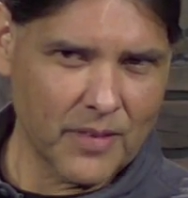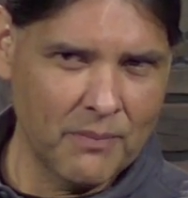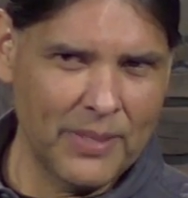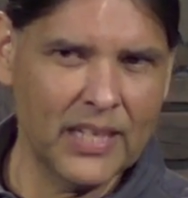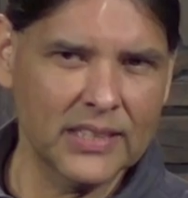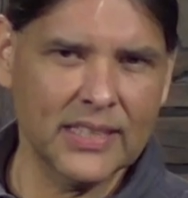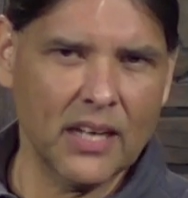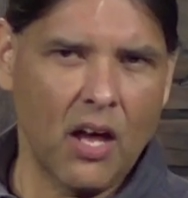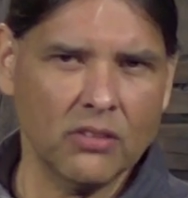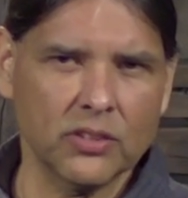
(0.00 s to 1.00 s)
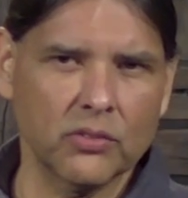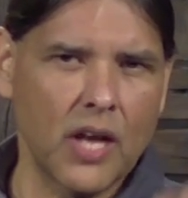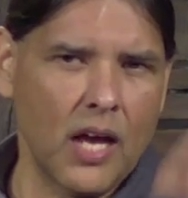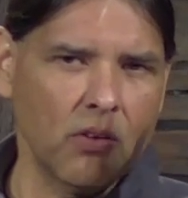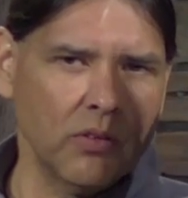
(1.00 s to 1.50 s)
Because it also
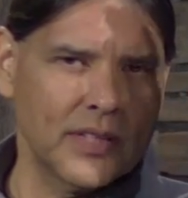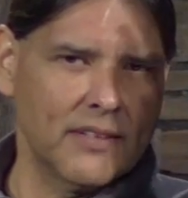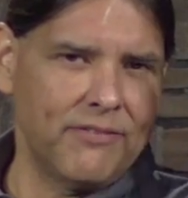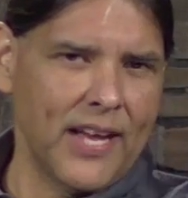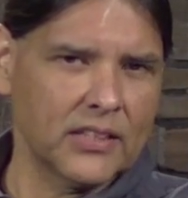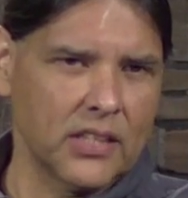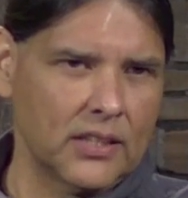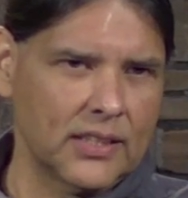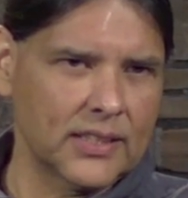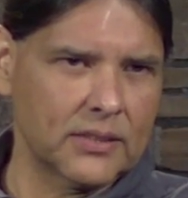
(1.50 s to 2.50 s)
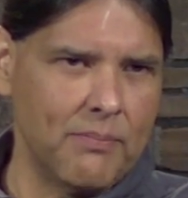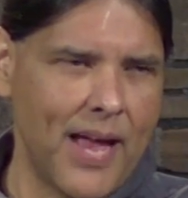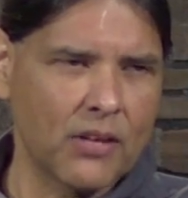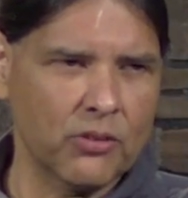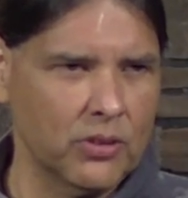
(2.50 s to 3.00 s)
not only affects on this
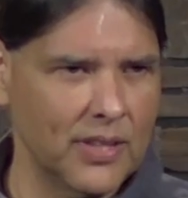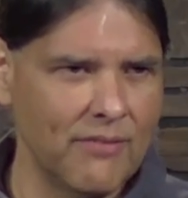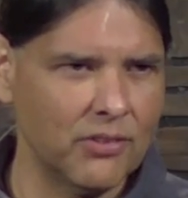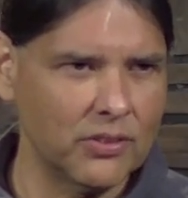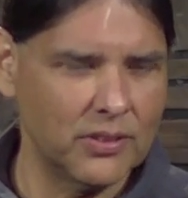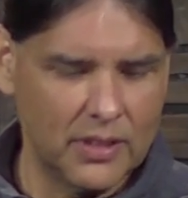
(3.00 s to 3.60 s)
macro level,